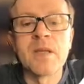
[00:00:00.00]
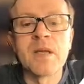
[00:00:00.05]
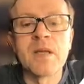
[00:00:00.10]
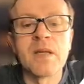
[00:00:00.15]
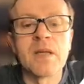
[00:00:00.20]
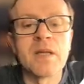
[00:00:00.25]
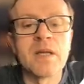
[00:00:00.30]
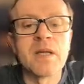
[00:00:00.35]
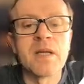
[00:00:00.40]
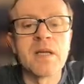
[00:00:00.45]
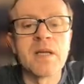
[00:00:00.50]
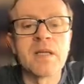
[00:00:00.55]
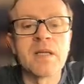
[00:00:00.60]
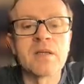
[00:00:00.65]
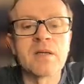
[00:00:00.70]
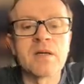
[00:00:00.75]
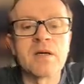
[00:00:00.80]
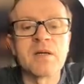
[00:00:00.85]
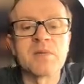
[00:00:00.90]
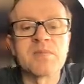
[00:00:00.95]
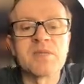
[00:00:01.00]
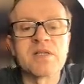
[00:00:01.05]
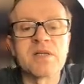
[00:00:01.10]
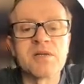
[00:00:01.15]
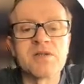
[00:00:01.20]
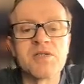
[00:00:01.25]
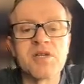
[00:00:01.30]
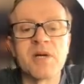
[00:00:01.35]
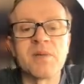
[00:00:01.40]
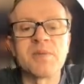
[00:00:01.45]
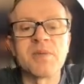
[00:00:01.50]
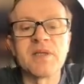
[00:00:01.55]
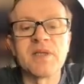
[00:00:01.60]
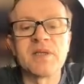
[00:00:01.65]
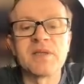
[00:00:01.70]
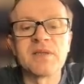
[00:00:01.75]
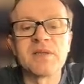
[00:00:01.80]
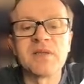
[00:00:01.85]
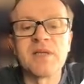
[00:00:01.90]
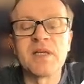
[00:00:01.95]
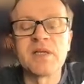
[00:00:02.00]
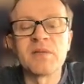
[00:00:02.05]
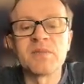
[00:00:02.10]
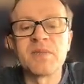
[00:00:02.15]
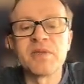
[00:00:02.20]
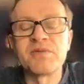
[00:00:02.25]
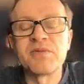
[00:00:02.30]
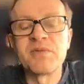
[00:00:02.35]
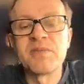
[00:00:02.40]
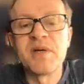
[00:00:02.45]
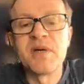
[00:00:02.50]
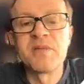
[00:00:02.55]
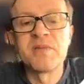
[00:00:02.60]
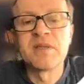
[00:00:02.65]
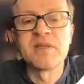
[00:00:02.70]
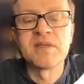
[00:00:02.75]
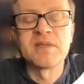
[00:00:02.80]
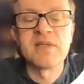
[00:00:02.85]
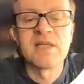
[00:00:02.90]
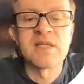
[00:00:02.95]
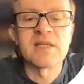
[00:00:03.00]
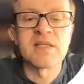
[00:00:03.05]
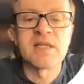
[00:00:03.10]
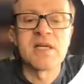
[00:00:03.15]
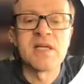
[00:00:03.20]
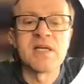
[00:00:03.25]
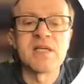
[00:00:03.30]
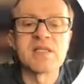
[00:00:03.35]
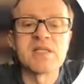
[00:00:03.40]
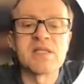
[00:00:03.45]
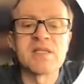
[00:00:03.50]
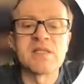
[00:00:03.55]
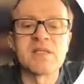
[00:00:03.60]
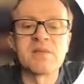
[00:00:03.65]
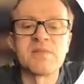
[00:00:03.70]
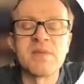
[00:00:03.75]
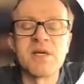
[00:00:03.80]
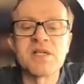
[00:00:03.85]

and the carp start jumping in the net. But remember, the net has mesh